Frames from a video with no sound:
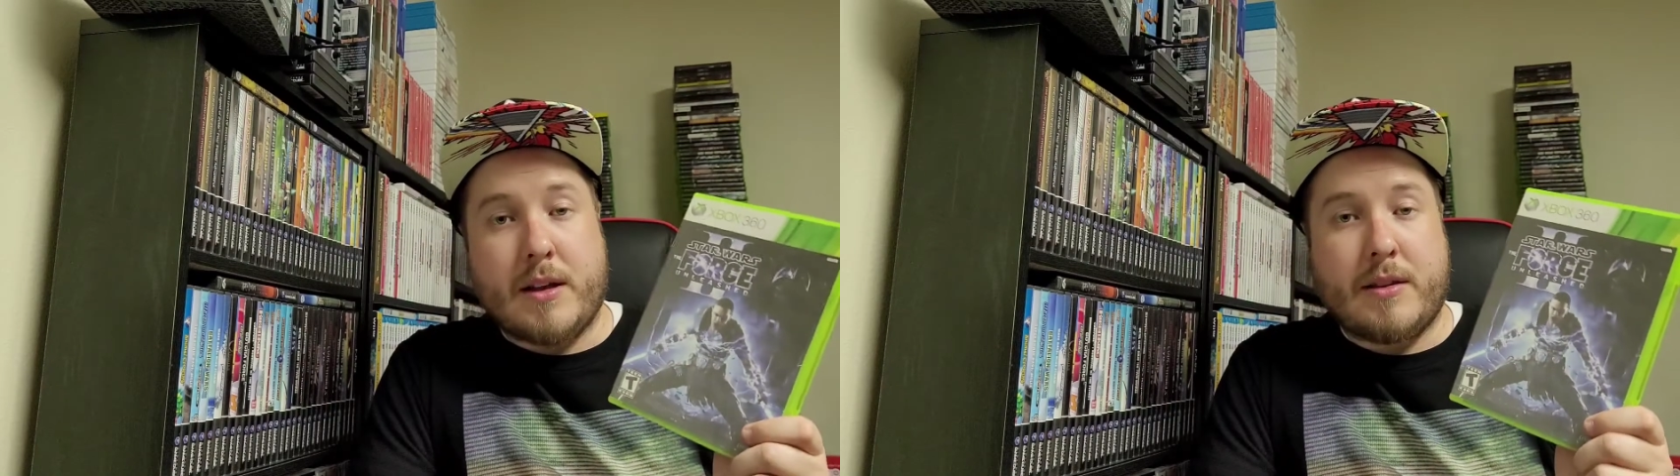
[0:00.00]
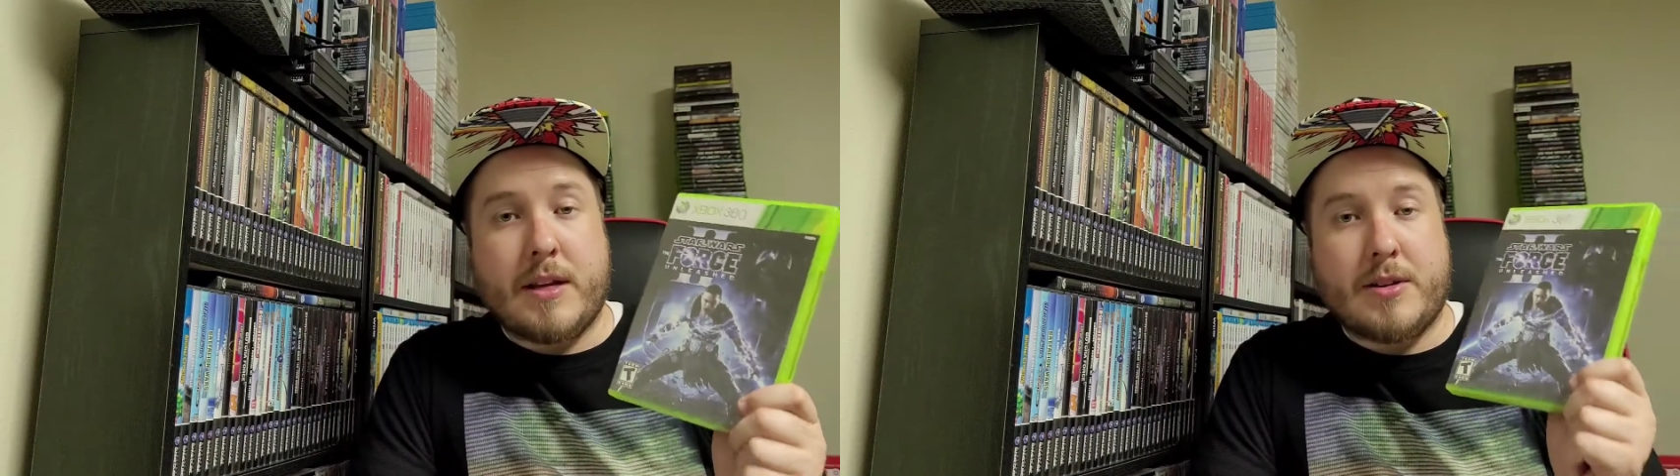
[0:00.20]

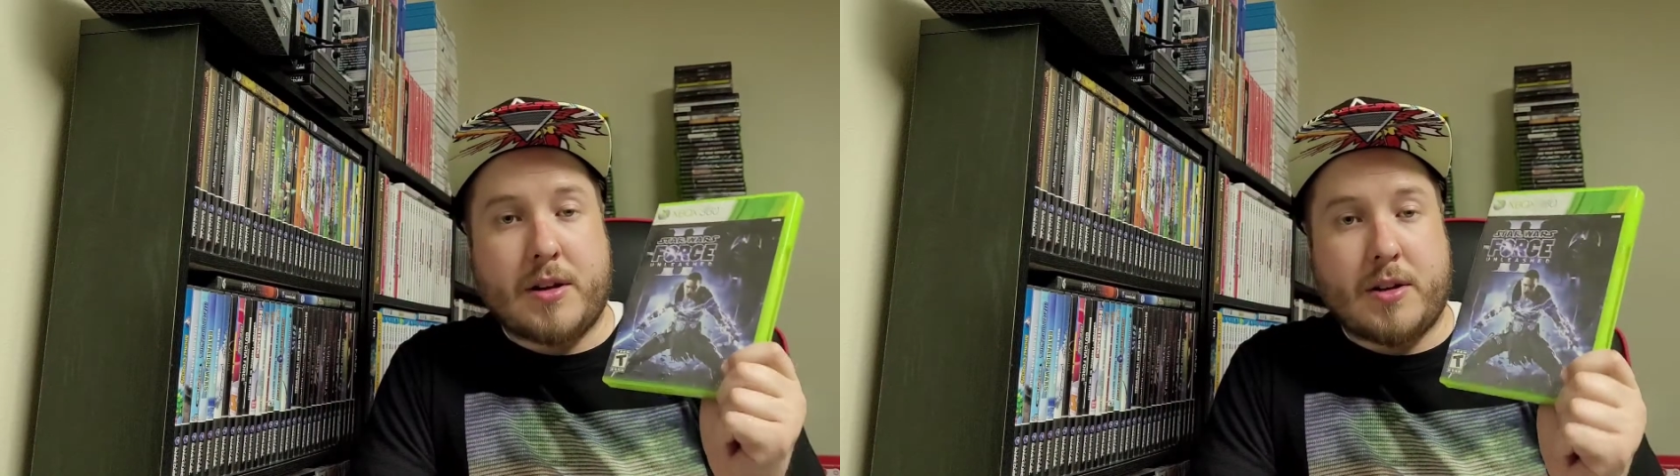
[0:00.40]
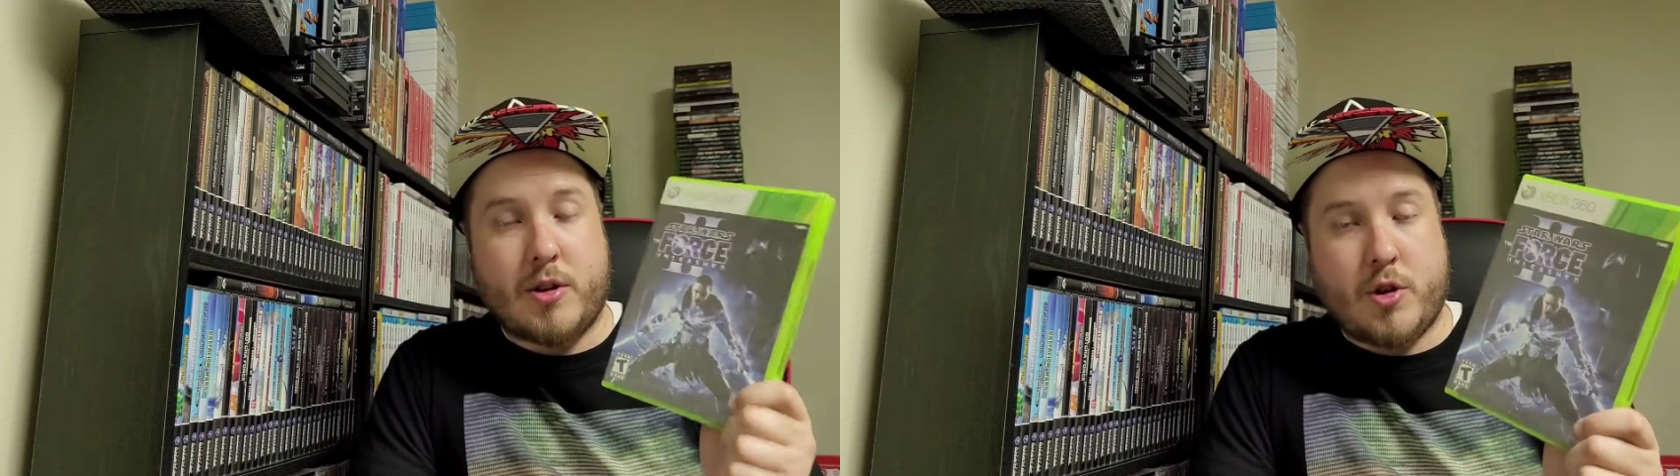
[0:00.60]

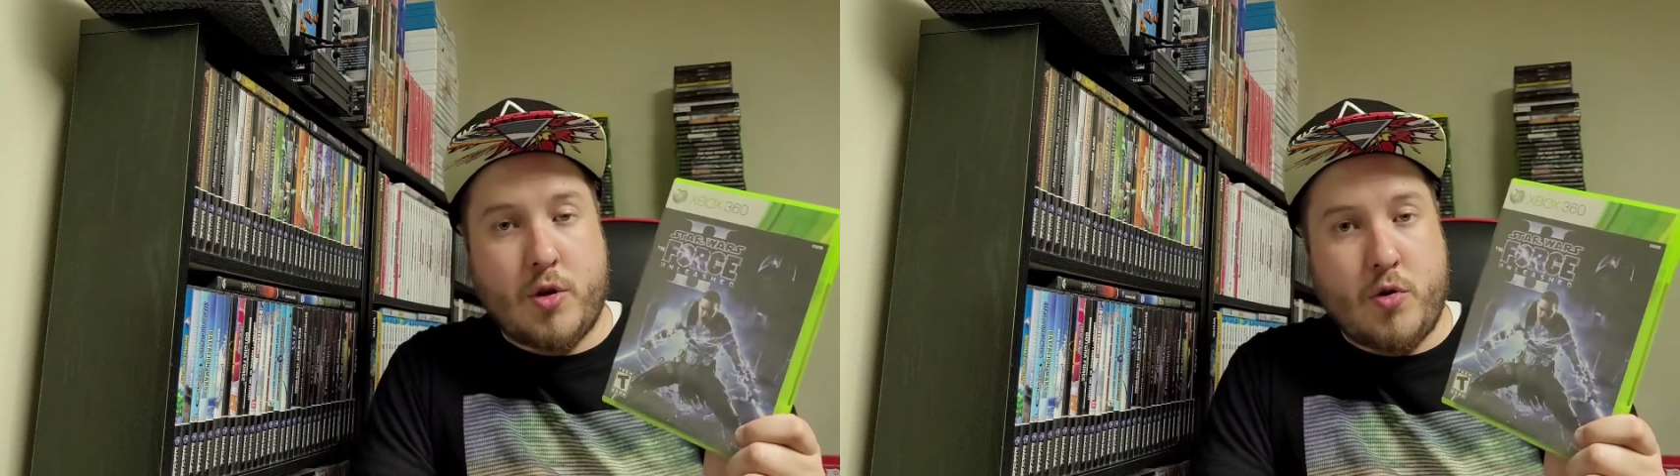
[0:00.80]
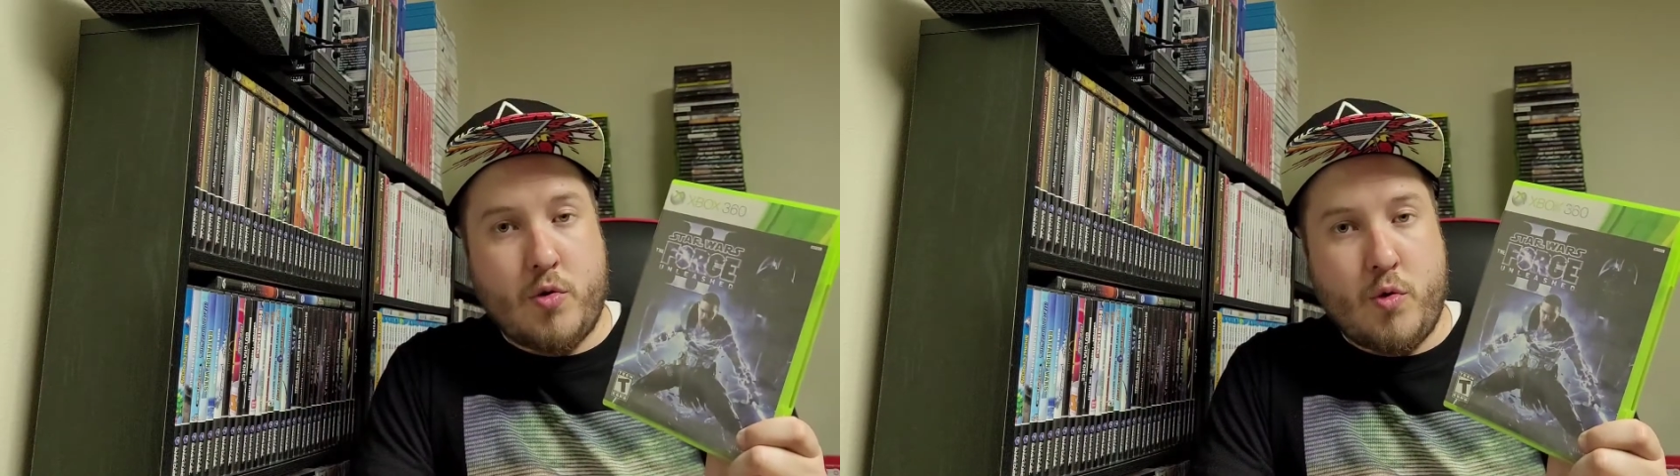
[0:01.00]
Unleashed
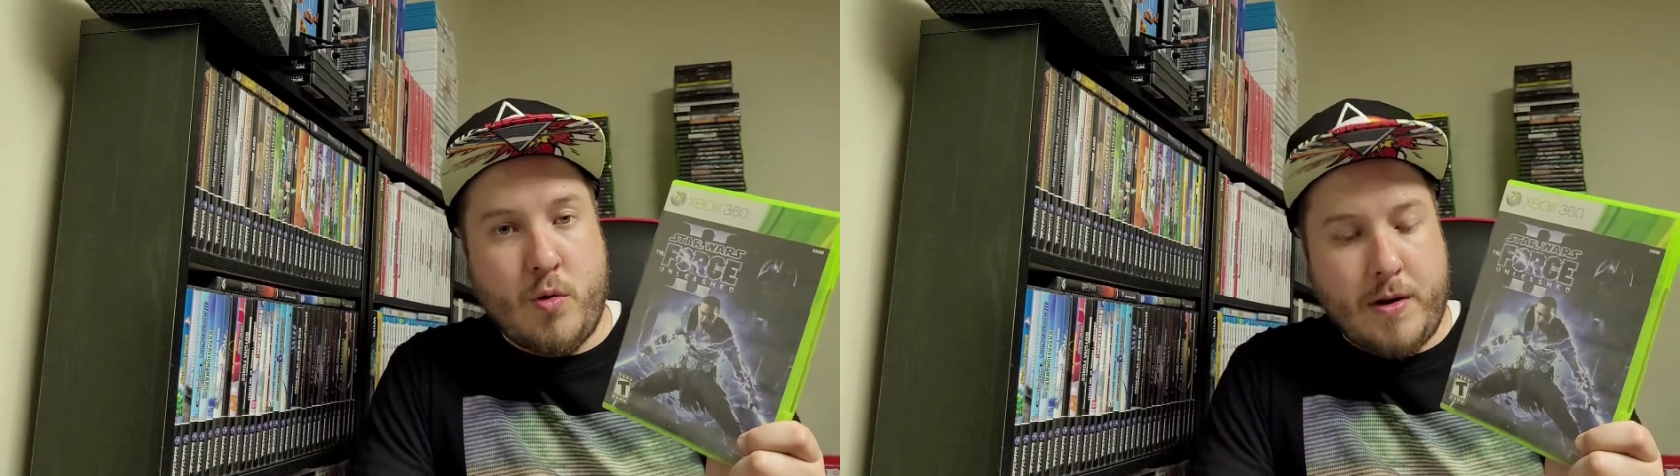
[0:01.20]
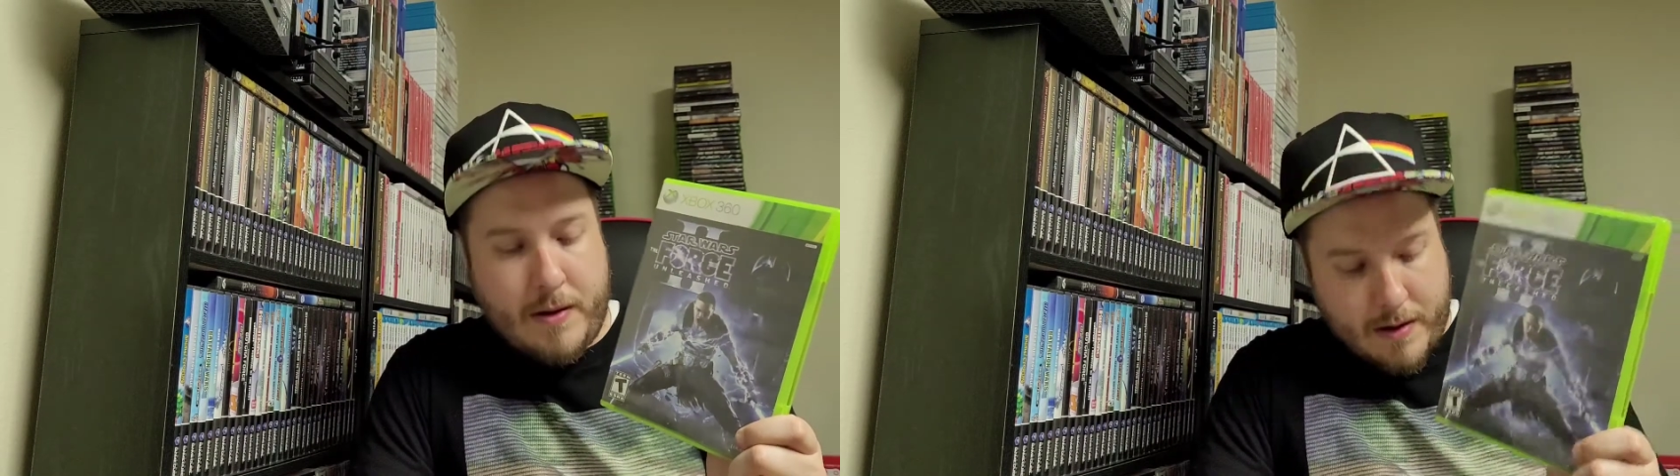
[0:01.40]
2,